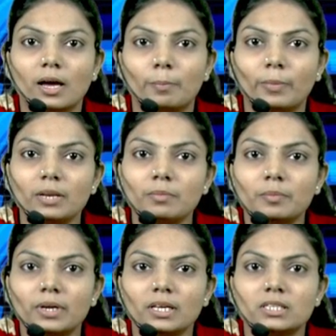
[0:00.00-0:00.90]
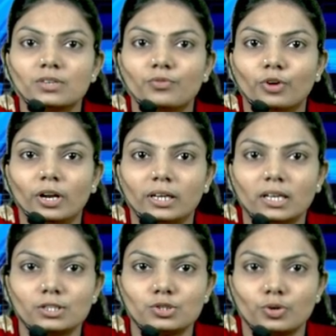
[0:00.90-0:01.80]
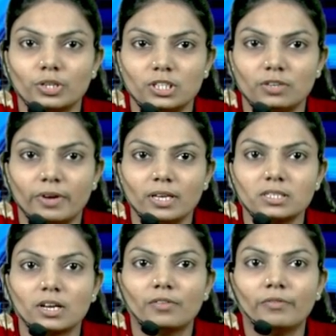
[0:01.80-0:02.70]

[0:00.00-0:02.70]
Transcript: Main memory is a volatile storage device.